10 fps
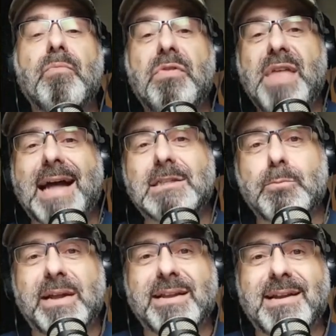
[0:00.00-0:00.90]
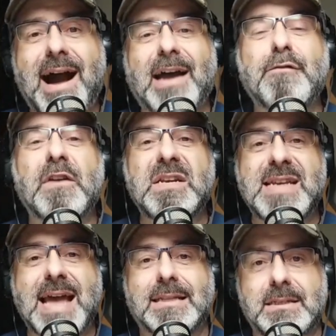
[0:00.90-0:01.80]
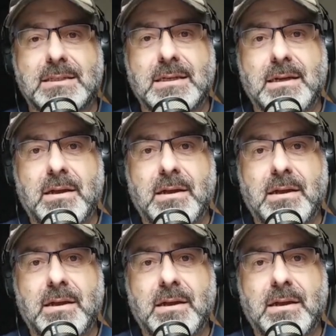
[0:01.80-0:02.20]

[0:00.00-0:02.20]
That's when confidence